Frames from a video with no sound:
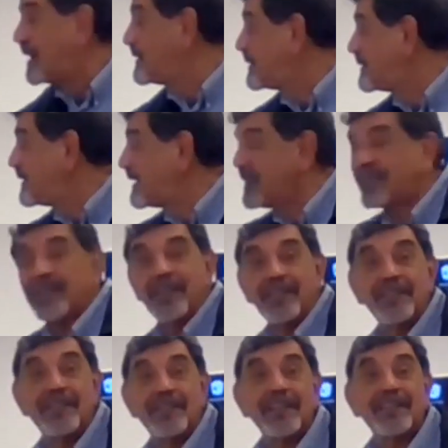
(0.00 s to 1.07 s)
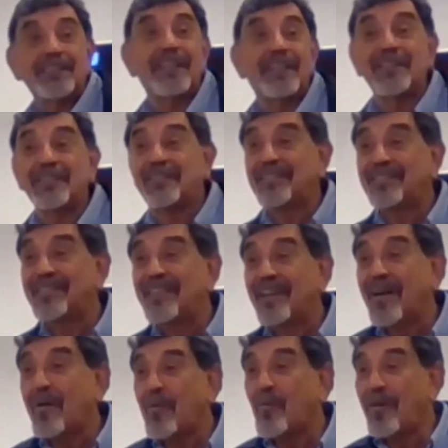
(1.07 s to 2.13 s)
and in the next census,
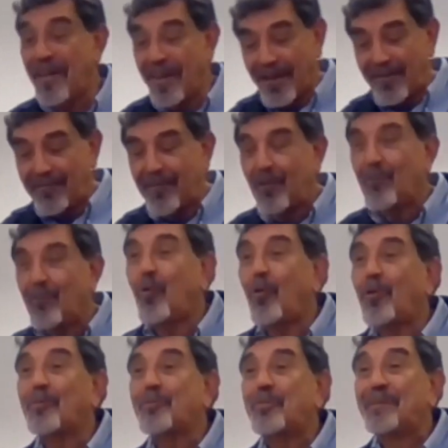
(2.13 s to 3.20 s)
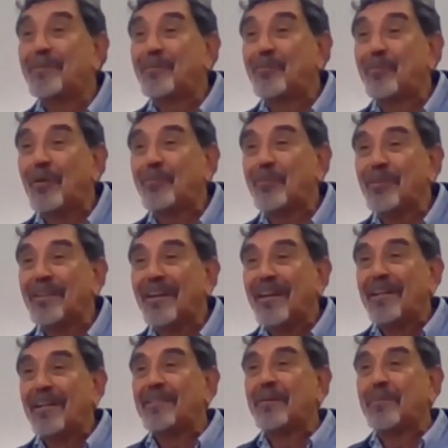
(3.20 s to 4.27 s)
we have 4 people:
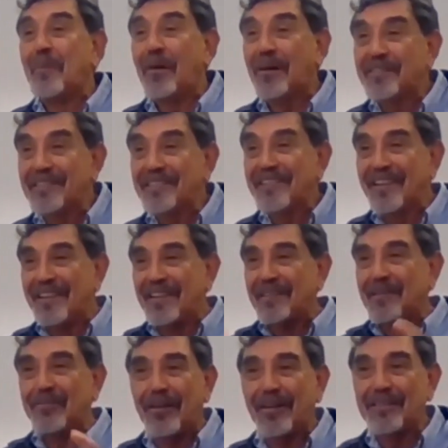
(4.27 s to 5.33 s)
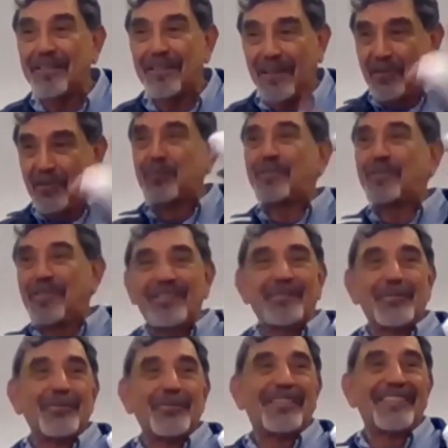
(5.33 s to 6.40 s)
the mother, the father, and 2
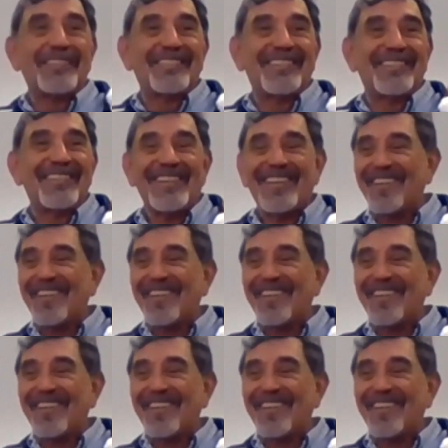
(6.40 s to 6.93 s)
kids.